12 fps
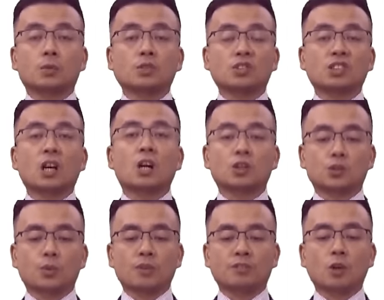we
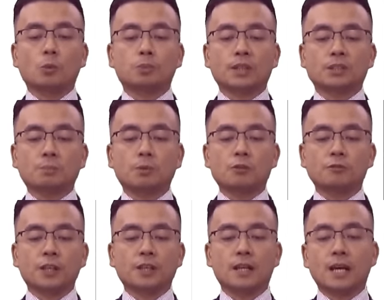start with the operating
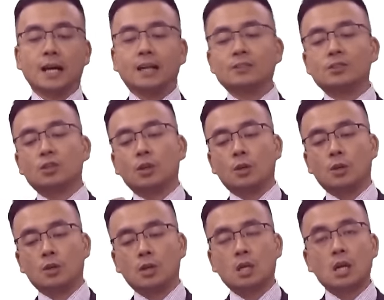profit and to